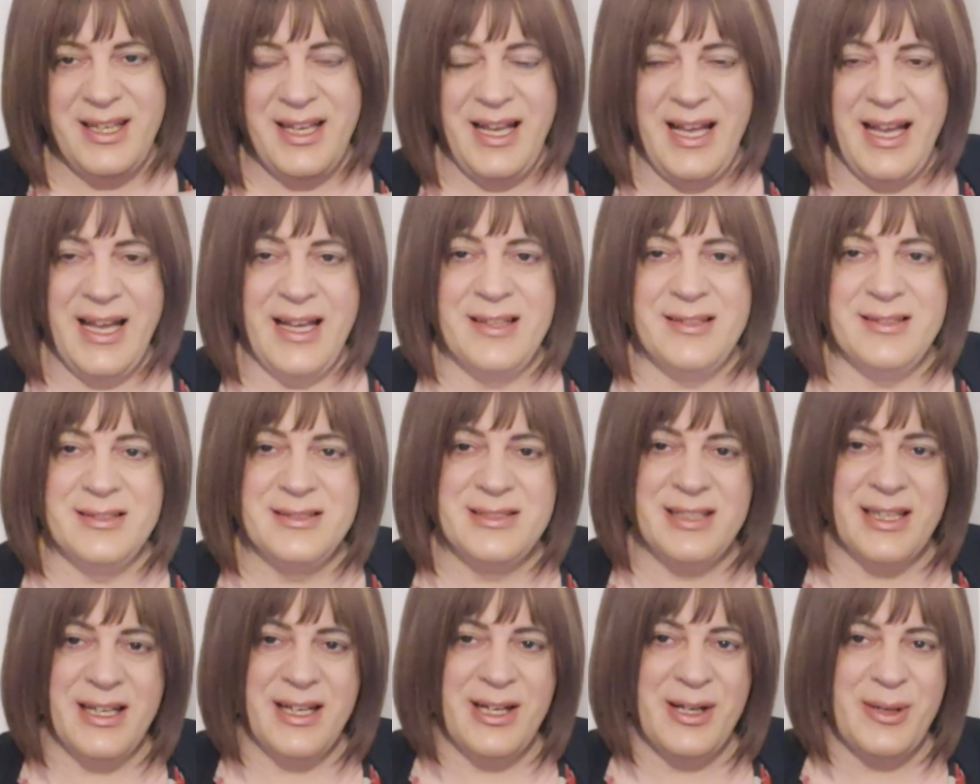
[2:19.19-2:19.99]
and
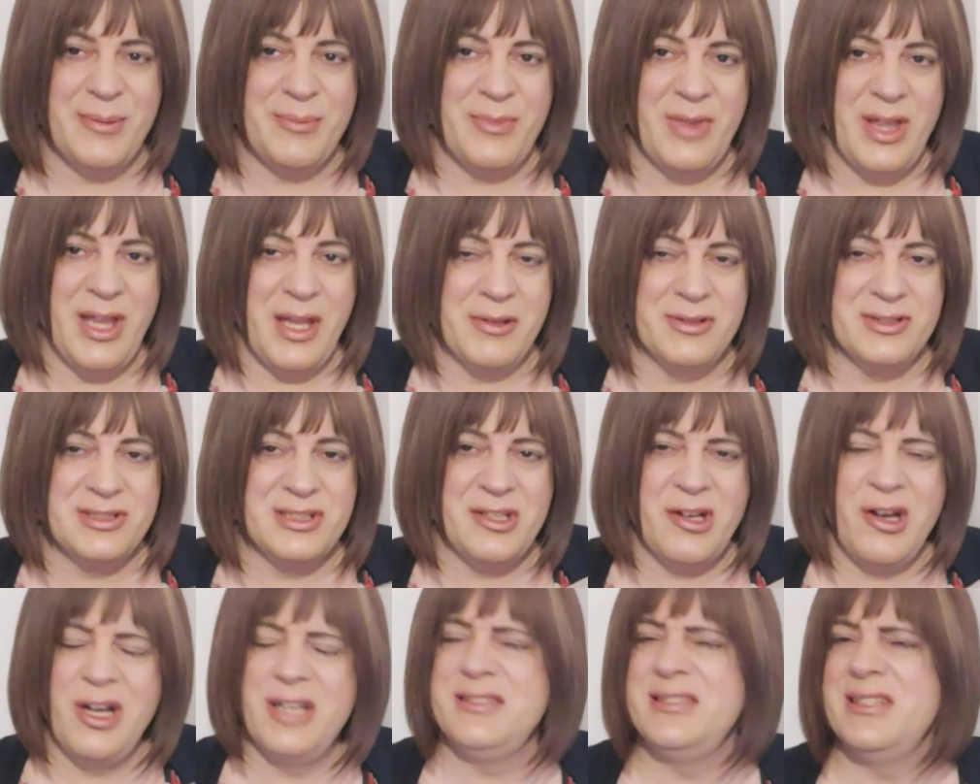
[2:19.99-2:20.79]
it was an
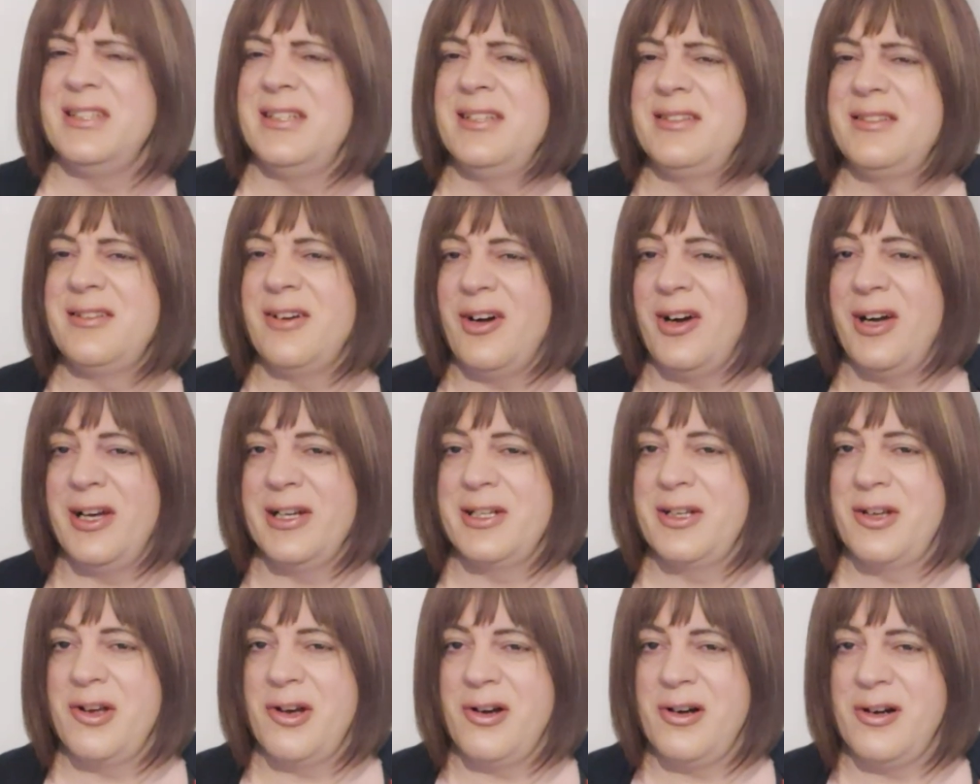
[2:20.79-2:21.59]
idea that I
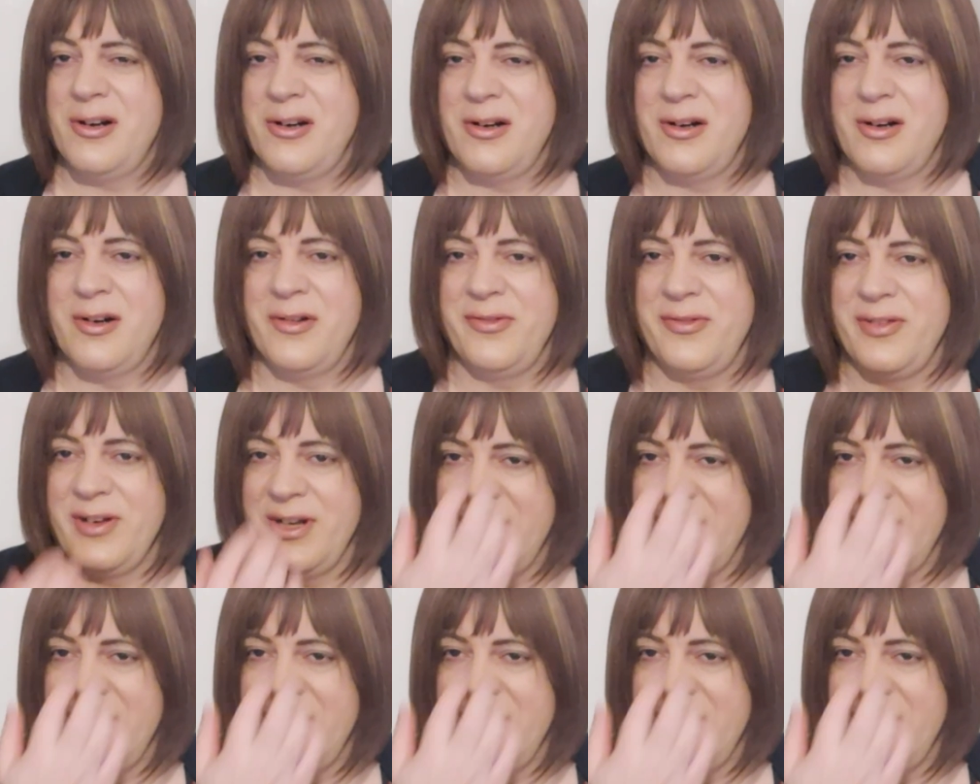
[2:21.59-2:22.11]
got off